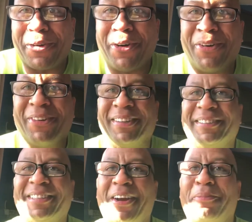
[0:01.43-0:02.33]
on?
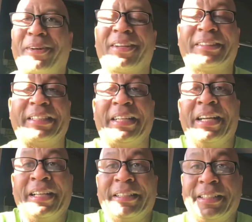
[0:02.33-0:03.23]
Daryl McClish here.
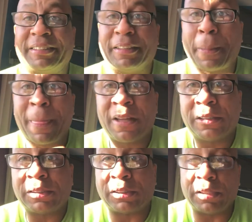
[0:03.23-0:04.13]
Listen,
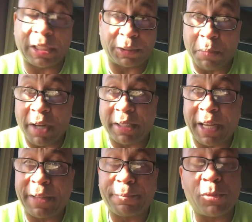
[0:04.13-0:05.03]
it's Monday.